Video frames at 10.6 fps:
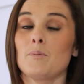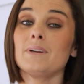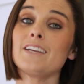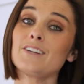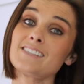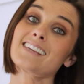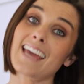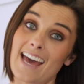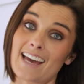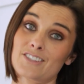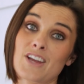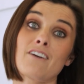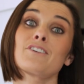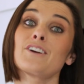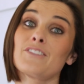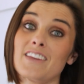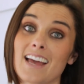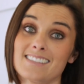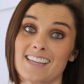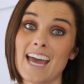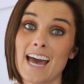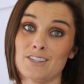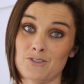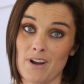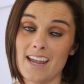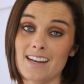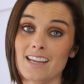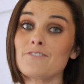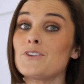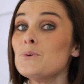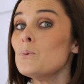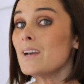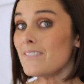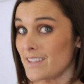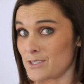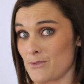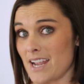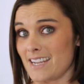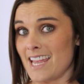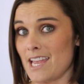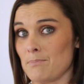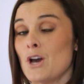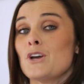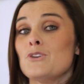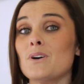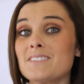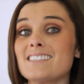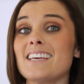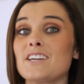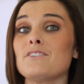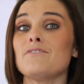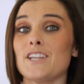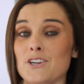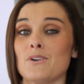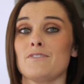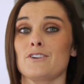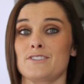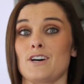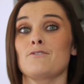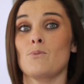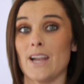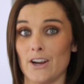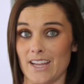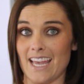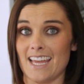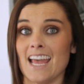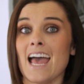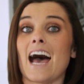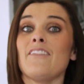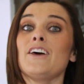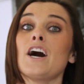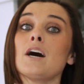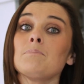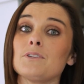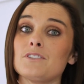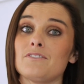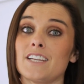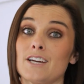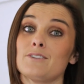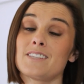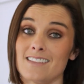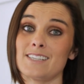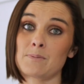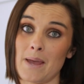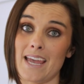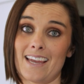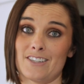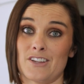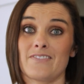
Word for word: But here's the catch. Every good thing has a catch, right? If you win this red cape, you have to take a video of yourself wearing it and then upload the video to this page.